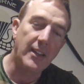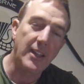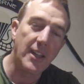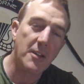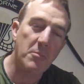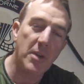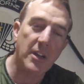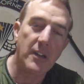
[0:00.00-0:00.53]
I get
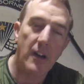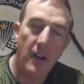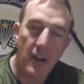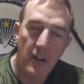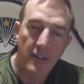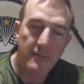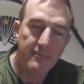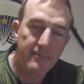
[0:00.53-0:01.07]
in my
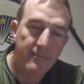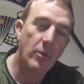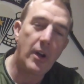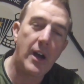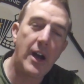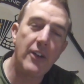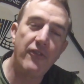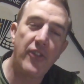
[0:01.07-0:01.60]
car,
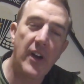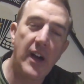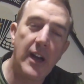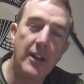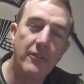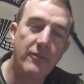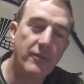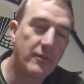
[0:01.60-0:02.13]

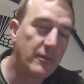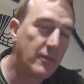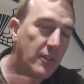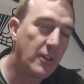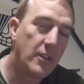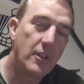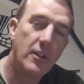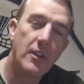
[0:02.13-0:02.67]
I-5,
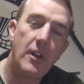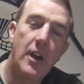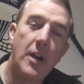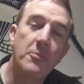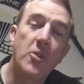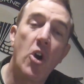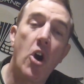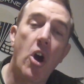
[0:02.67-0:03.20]

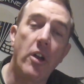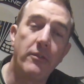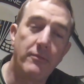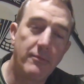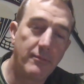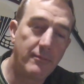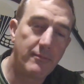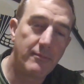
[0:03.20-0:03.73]
I'm gone.
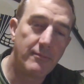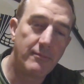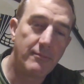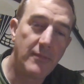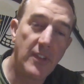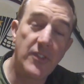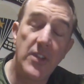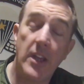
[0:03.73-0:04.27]

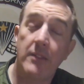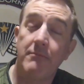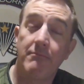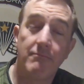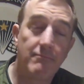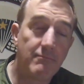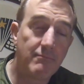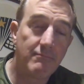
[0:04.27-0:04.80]
That's it.
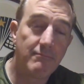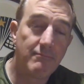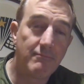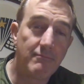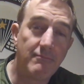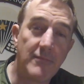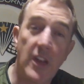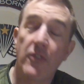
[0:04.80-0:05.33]

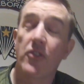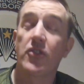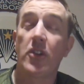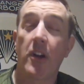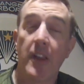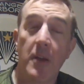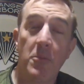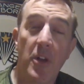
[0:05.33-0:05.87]
Never
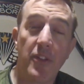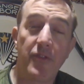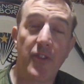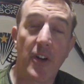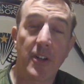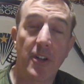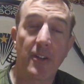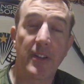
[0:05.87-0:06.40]
saw that
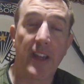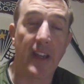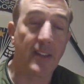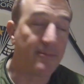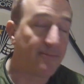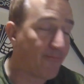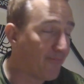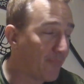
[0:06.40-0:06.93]
motherfucker again.
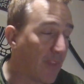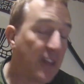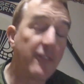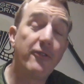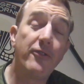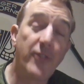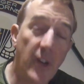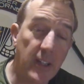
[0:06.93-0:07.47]

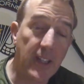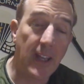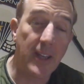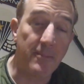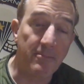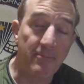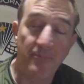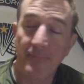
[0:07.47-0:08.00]
Fuck
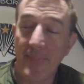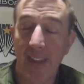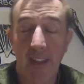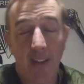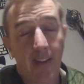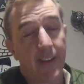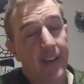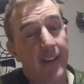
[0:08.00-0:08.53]
him.
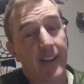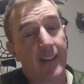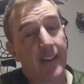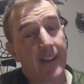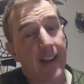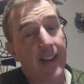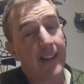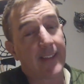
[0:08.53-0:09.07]

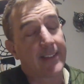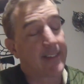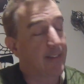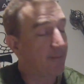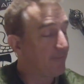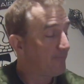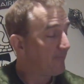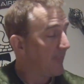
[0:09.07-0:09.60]
Hey,
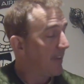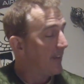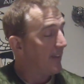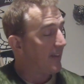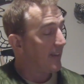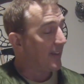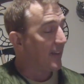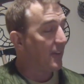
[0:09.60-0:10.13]
listen,
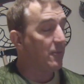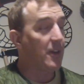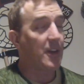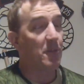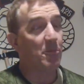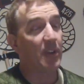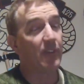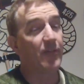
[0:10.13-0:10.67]
you want
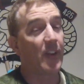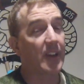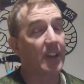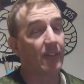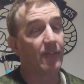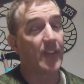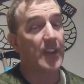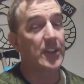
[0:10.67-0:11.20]
to be
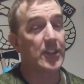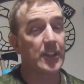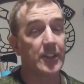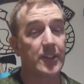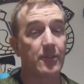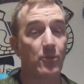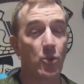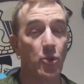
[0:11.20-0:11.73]
fucking
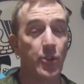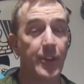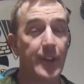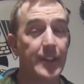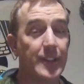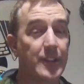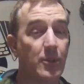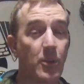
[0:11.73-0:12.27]
vicious and
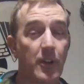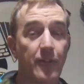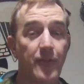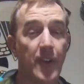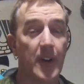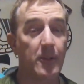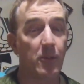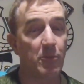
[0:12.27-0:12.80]
ruthless? You want to
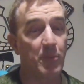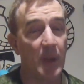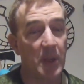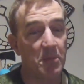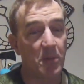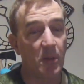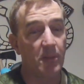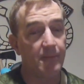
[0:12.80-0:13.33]
fuck with
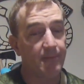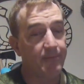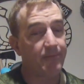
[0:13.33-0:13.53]
people?